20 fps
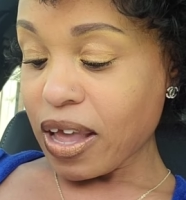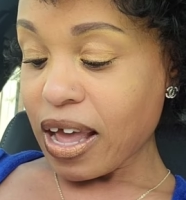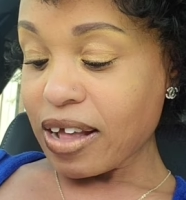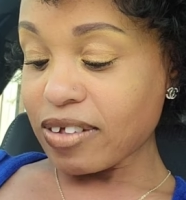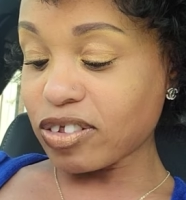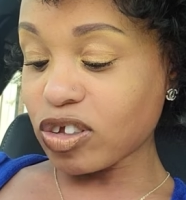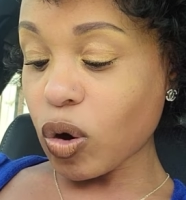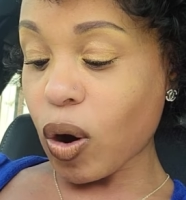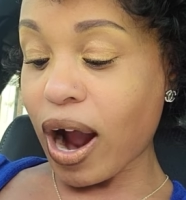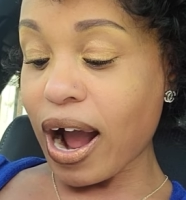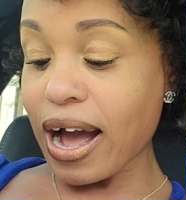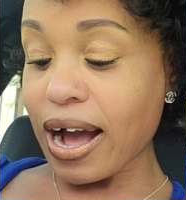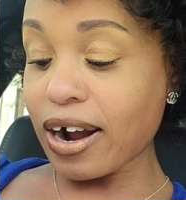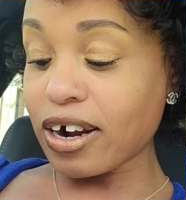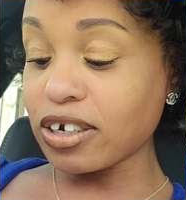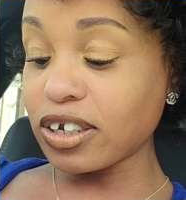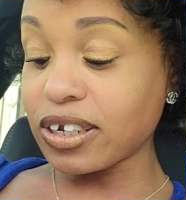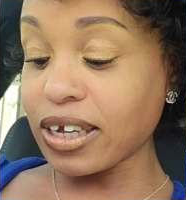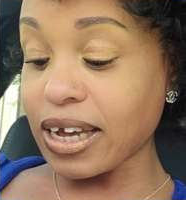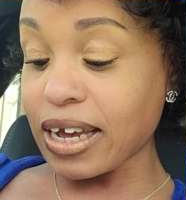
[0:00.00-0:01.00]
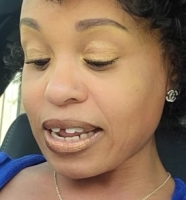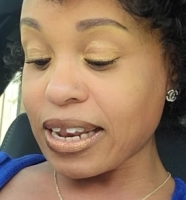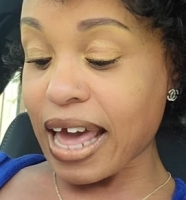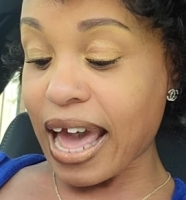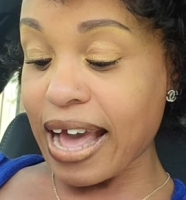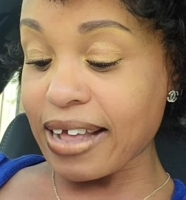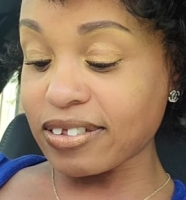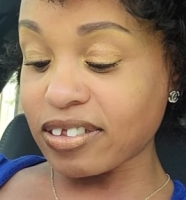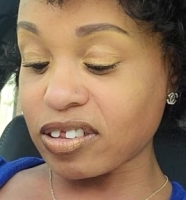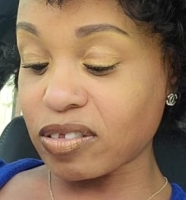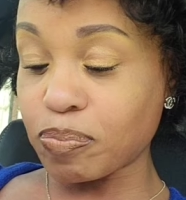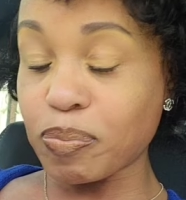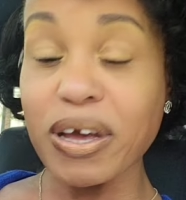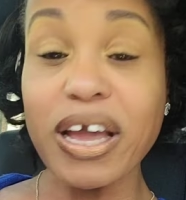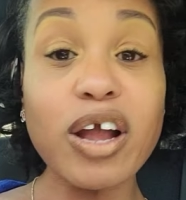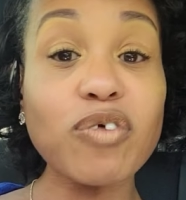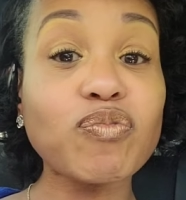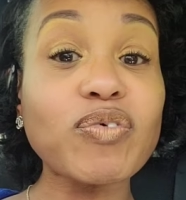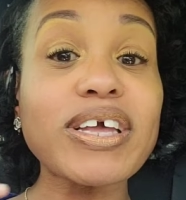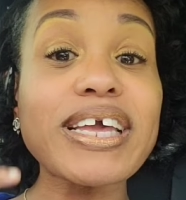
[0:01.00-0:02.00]
And so our DNA is
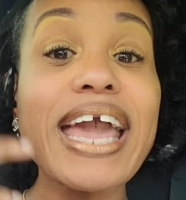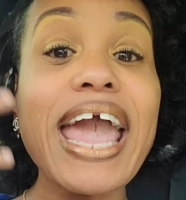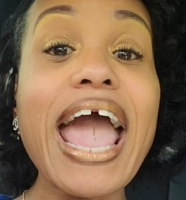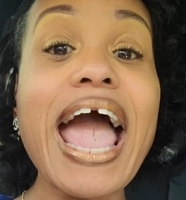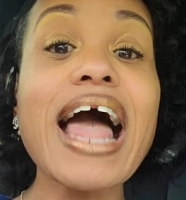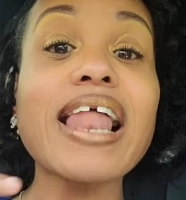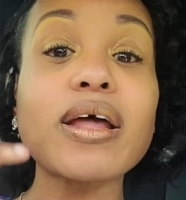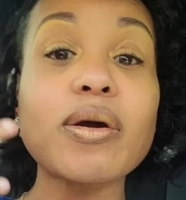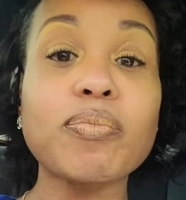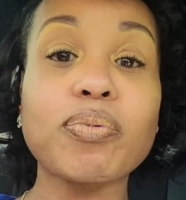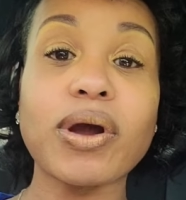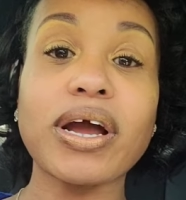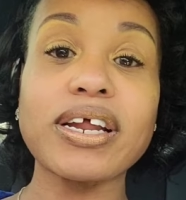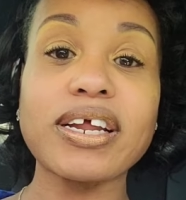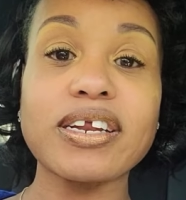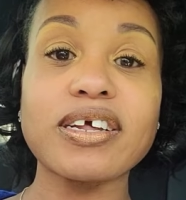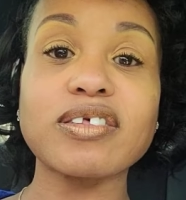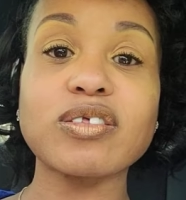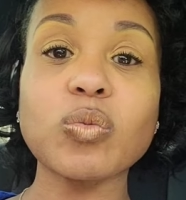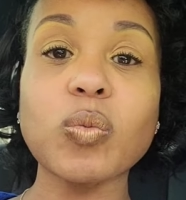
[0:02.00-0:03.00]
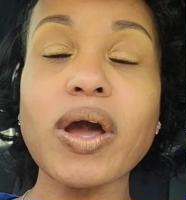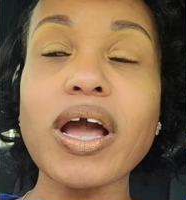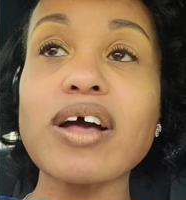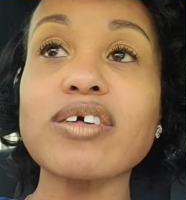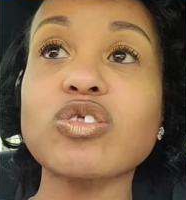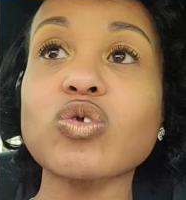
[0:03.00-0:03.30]
being recalibrated as well.